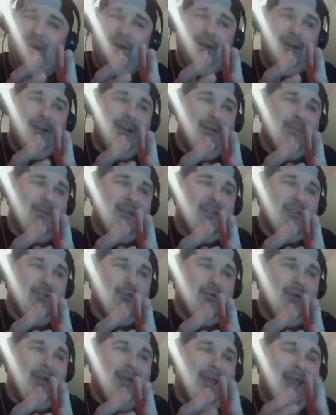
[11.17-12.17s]
going to be
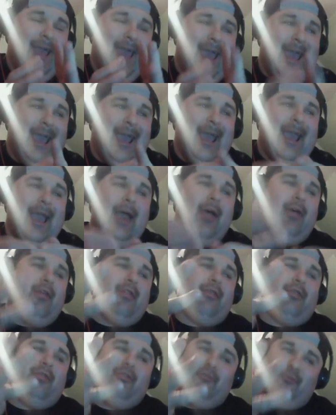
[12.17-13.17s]
doing a
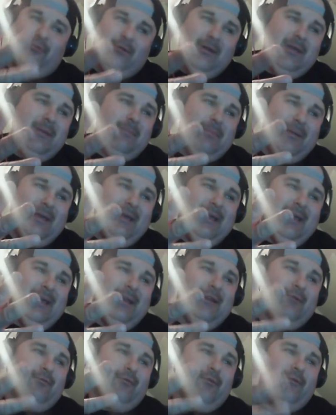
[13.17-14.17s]
three-peat
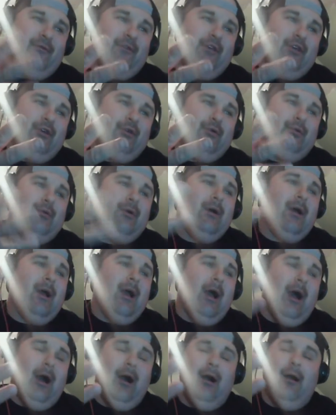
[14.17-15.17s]
review
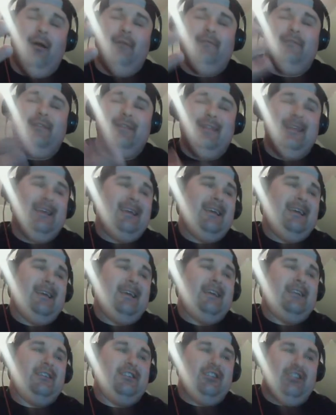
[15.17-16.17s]
of the
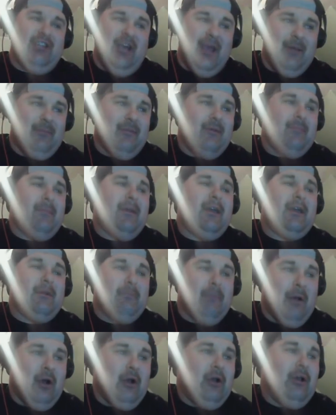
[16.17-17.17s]
Jamie
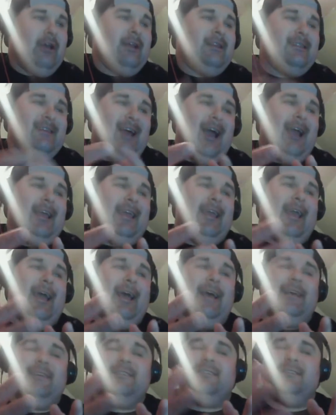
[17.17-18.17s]
McMurray
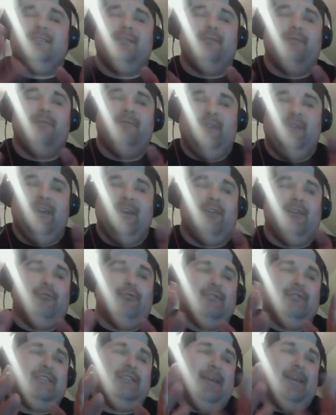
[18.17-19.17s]
Diecast vehicles
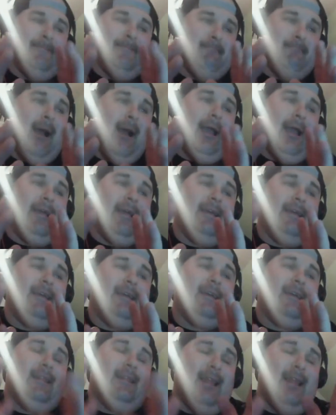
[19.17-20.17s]
in my
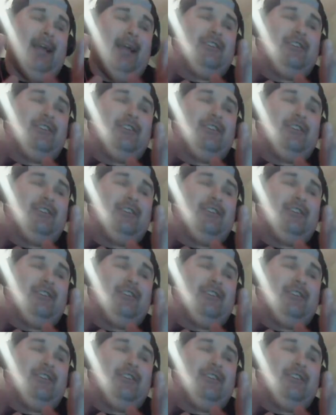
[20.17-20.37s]
collection.